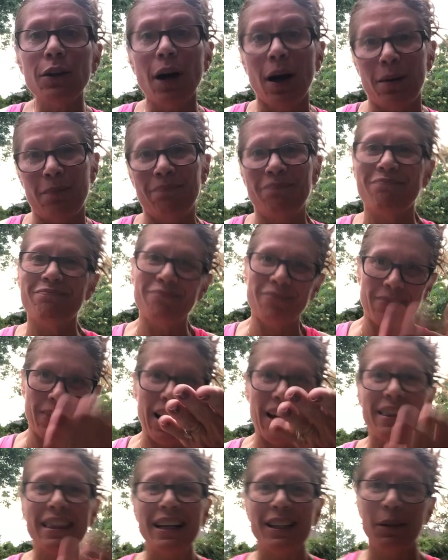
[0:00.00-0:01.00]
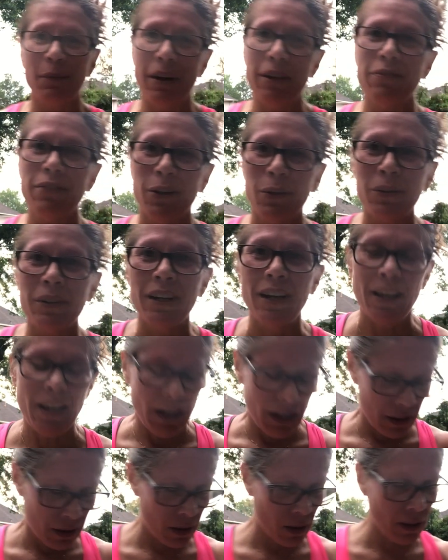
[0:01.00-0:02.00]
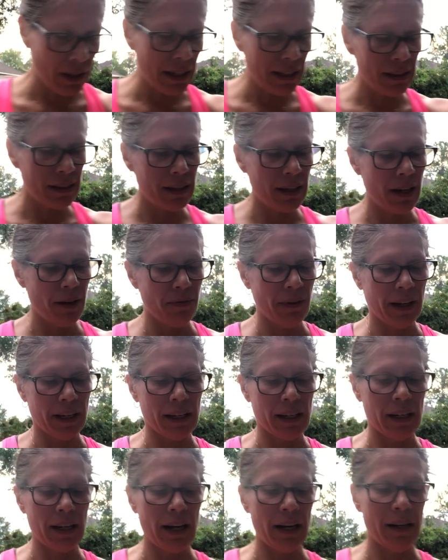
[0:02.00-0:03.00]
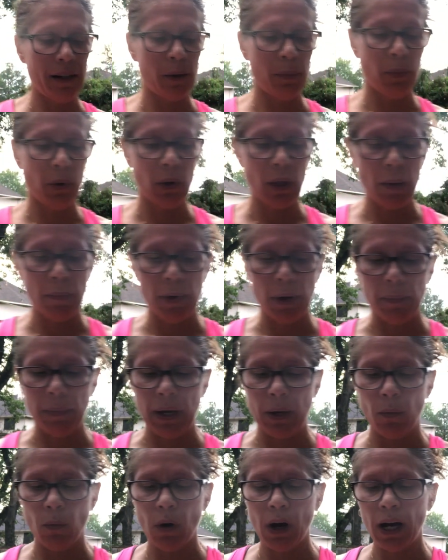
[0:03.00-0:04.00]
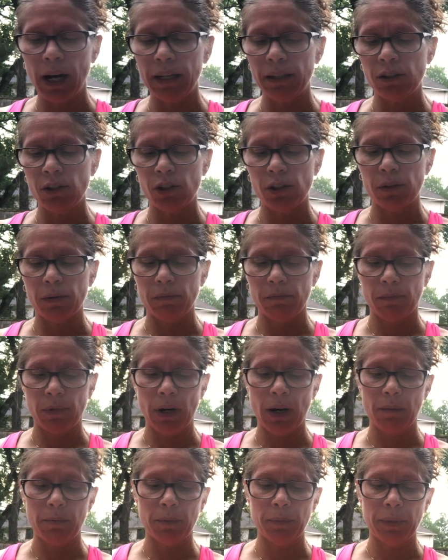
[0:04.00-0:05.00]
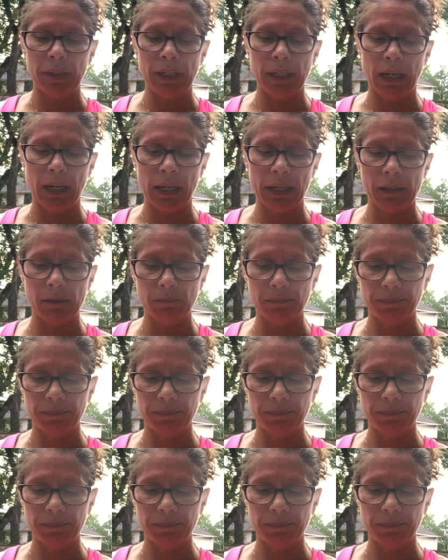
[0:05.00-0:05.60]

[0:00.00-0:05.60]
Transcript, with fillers: I, that's my phone. So let's see if I can get it to pull up on my watch. Probably not.